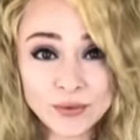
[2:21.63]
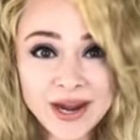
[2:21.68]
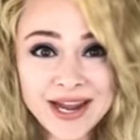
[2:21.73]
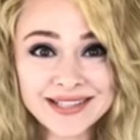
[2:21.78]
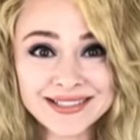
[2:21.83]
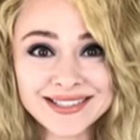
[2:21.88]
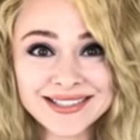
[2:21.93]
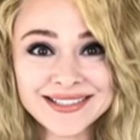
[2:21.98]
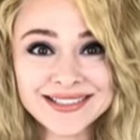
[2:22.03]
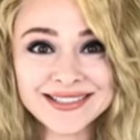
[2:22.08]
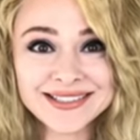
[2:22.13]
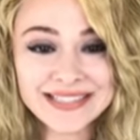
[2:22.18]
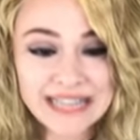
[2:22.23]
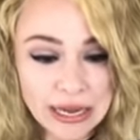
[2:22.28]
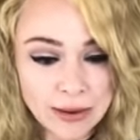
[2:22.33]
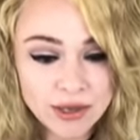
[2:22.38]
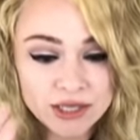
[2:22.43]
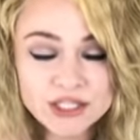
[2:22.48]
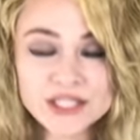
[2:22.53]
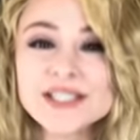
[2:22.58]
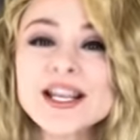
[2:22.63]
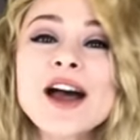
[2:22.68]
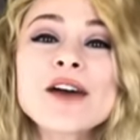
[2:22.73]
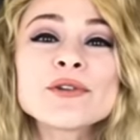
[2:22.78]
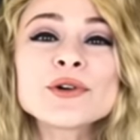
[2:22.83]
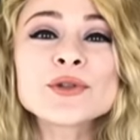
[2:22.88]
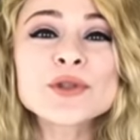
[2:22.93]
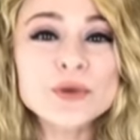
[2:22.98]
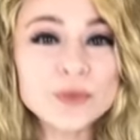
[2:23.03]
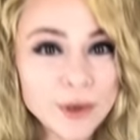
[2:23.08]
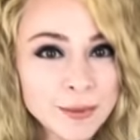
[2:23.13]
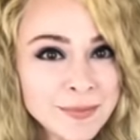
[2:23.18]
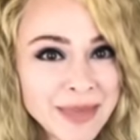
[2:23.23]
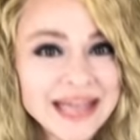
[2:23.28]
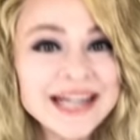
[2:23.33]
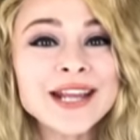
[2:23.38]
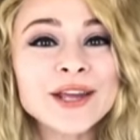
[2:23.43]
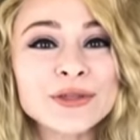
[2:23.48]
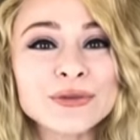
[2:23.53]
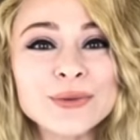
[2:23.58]
right, now I just cover the
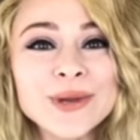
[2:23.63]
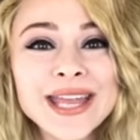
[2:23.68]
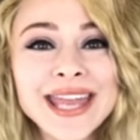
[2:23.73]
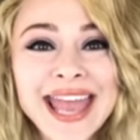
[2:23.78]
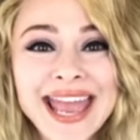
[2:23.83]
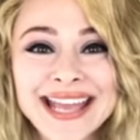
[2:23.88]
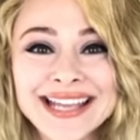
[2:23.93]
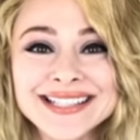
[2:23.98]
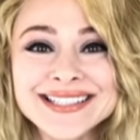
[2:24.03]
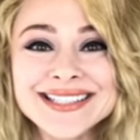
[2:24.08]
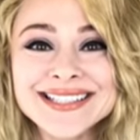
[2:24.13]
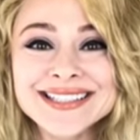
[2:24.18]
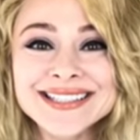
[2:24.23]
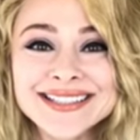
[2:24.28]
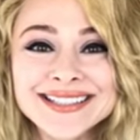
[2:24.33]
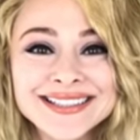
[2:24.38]
remaining three cakes.